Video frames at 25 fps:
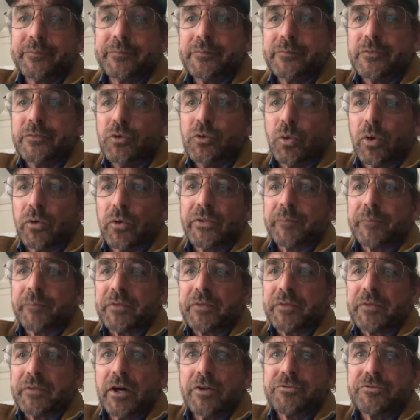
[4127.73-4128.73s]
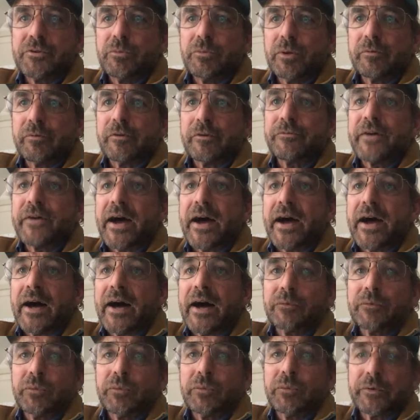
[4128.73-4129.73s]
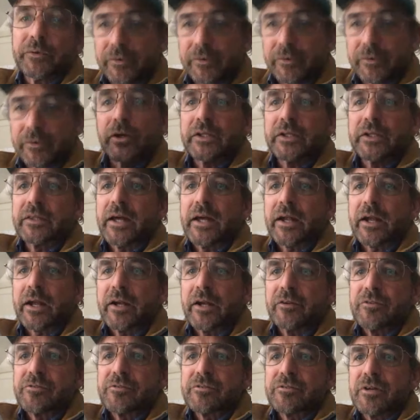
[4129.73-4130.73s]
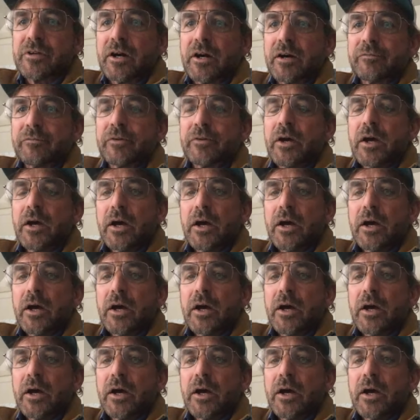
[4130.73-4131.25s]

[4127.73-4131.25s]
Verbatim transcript: north up the Hudson River Valley where they're looking at that kind of stuff,